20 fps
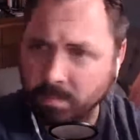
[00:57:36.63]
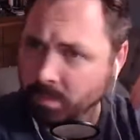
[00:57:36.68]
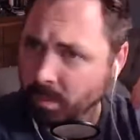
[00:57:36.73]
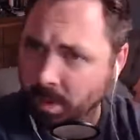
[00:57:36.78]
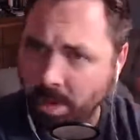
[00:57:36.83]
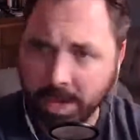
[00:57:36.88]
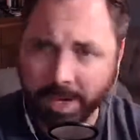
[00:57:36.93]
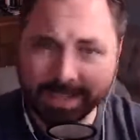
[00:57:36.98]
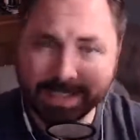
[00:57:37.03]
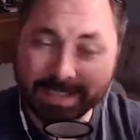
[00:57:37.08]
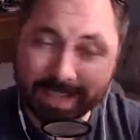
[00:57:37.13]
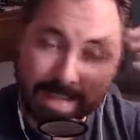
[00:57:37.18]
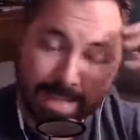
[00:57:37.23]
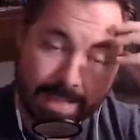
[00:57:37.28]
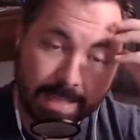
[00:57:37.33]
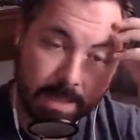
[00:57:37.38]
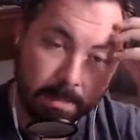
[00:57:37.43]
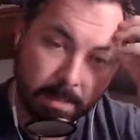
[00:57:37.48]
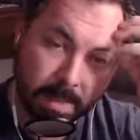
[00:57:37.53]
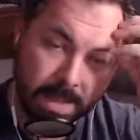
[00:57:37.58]
on a
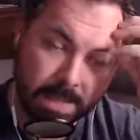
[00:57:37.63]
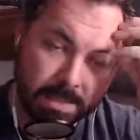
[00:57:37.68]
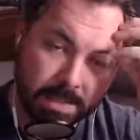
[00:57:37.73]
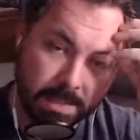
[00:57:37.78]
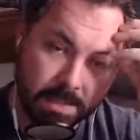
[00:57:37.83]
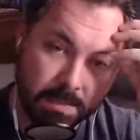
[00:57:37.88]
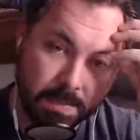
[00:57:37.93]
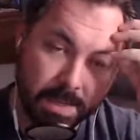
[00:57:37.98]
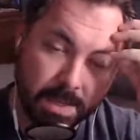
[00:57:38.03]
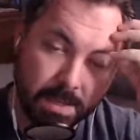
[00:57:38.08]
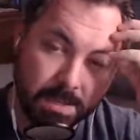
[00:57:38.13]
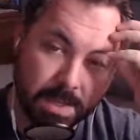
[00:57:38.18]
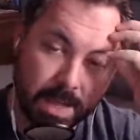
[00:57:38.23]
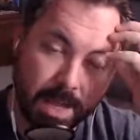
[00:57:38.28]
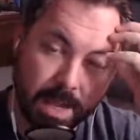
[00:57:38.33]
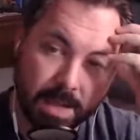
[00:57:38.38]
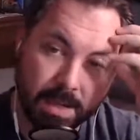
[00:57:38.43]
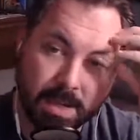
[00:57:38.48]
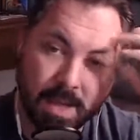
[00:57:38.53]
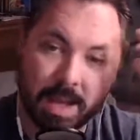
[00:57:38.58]
daily basis, because
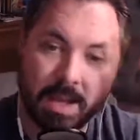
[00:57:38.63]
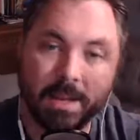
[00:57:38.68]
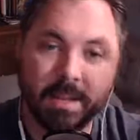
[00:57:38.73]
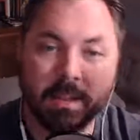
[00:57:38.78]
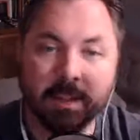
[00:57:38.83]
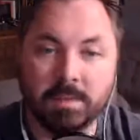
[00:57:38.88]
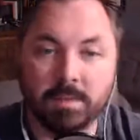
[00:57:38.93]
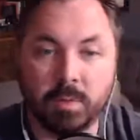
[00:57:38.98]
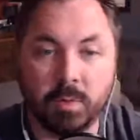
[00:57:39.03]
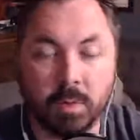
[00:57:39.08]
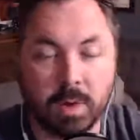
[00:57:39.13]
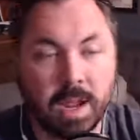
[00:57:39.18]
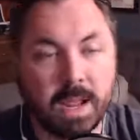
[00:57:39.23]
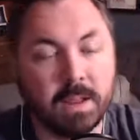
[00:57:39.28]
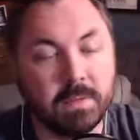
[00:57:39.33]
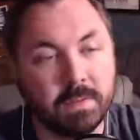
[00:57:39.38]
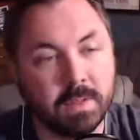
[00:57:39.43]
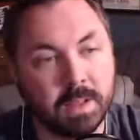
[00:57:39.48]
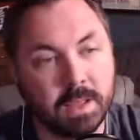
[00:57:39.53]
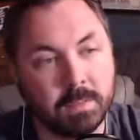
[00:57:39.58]
I kind of live
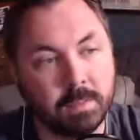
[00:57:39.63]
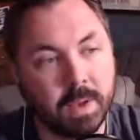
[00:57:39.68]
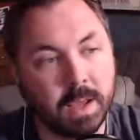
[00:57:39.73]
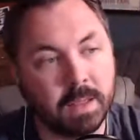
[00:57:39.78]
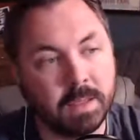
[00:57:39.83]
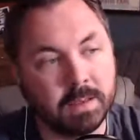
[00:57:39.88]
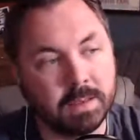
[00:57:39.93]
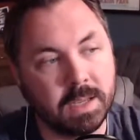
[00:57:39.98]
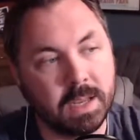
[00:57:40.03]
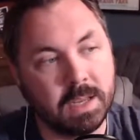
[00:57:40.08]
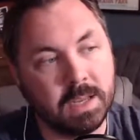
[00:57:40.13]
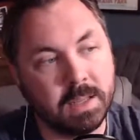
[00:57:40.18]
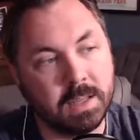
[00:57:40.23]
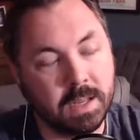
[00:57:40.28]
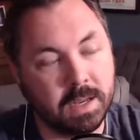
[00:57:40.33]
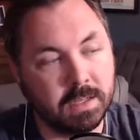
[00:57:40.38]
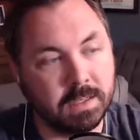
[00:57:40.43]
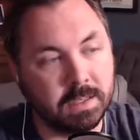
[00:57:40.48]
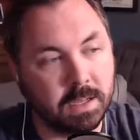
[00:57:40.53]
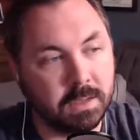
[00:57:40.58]
creatively by this idea
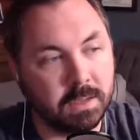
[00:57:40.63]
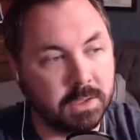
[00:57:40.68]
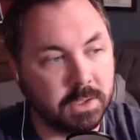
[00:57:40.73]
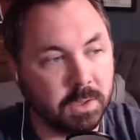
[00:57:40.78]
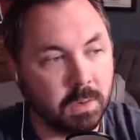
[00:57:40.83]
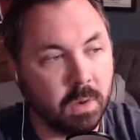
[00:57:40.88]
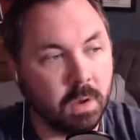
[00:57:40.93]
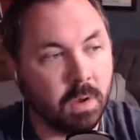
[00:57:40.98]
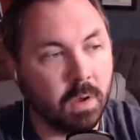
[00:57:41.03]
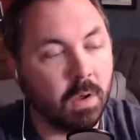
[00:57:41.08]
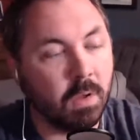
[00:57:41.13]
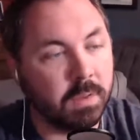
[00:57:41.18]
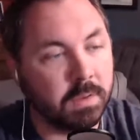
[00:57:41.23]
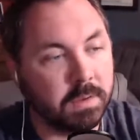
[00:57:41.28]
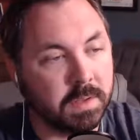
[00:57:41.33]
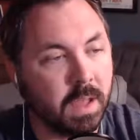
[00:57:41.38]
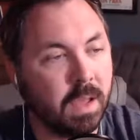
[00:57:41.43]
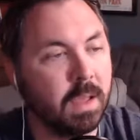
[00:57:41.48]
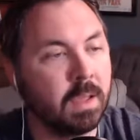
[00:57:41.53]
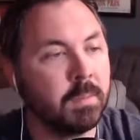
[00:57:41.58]
that I say on the show all the
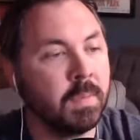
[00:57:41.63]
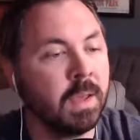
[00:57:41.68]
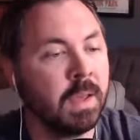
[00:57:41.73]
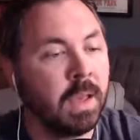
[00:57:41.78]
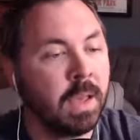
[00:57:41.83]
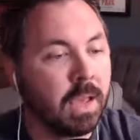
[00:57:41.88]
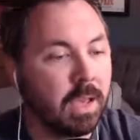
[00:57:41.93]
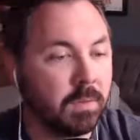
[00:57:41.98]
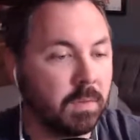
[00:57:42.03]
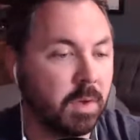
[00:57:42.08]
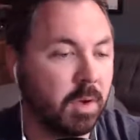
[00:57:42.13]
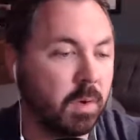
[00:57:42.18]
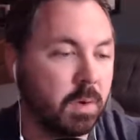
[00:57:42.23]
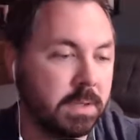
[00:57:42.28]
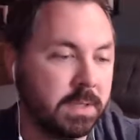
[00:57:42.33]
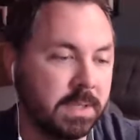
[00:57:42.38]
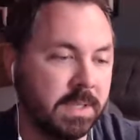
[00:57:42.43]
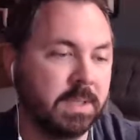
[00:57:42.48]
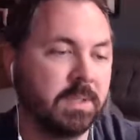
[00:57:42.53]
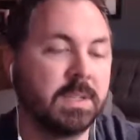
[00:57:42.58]
time. If you go a
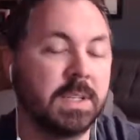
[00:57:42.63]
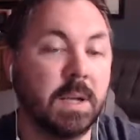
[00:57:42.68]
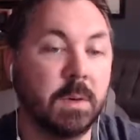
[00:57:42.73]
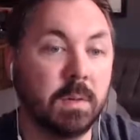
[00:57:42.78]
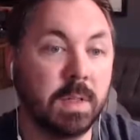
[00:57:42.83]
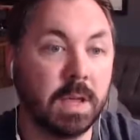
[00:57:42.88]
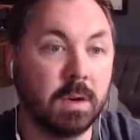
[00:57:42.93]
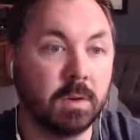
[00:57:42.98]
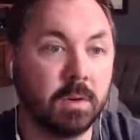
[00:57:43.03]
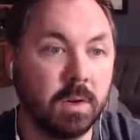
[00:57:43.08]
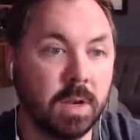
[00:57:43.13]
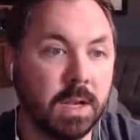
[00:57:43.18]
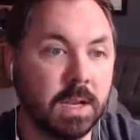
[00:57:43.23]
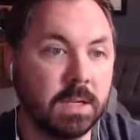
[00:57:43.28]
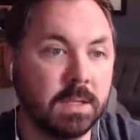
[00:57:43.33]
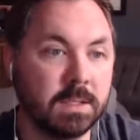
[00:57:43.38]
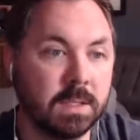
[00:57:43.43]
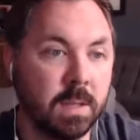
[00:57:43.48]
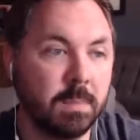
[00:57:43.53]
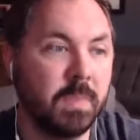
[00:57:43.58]
single day without
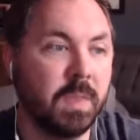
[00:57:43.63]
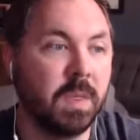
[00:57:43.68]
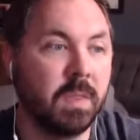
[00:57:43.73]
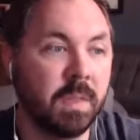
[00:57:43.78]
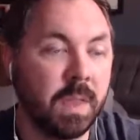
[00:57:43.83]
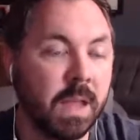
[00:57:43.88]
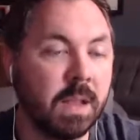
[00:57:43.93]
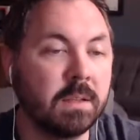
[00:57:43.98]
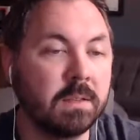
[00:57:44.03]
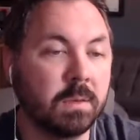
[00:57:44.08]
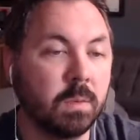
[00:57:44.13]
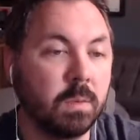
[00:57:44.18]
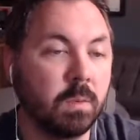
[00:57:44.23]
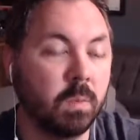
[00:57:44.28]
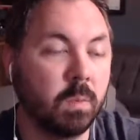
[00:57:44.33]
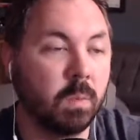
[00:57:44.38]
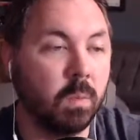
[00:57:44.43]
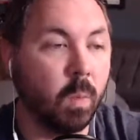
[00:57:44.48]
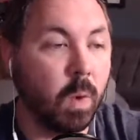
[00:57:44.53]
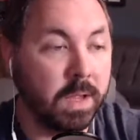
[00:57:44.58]
creating something, that is a
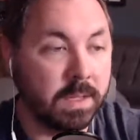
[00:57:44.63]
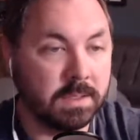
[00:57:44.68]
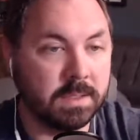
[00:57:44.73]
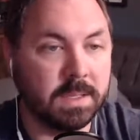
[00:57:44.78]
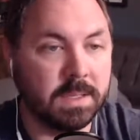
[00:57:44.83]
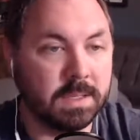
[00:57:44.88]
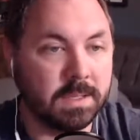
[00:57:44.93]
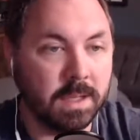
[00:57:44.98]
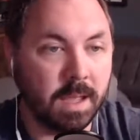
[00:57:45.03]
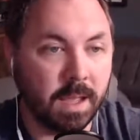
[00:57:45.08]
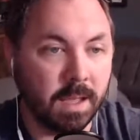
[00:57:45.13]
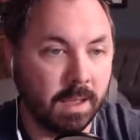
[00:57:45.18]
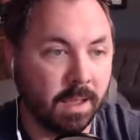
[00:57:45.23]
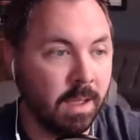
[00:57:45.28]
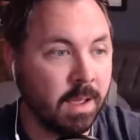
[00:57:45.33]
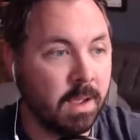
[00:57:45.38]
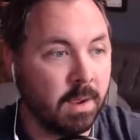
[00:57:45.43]
wasted day.